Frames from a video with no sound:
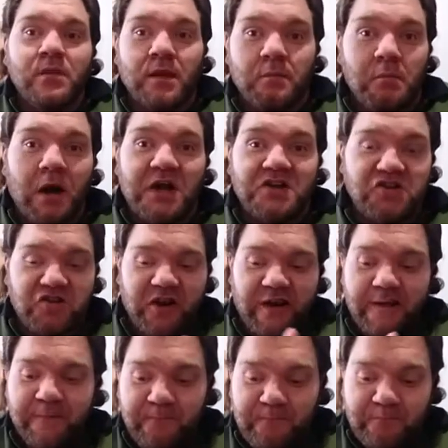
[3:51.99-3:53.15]
in my
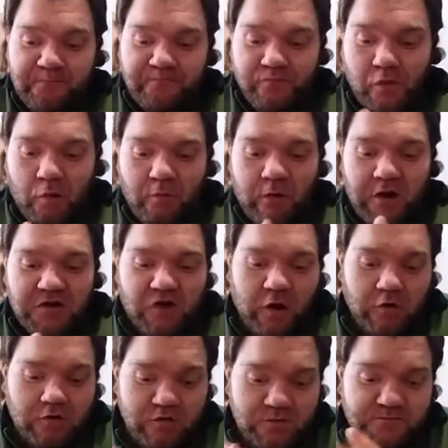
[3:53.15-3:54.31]
state. They're only a
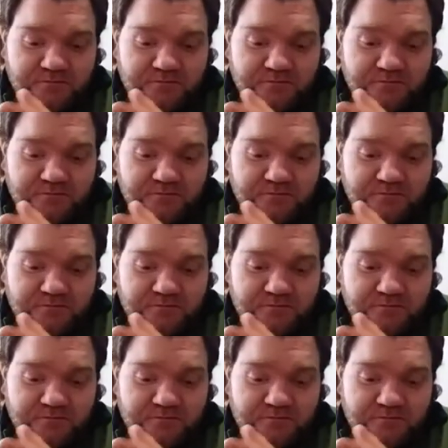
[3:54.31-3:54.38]
dollar.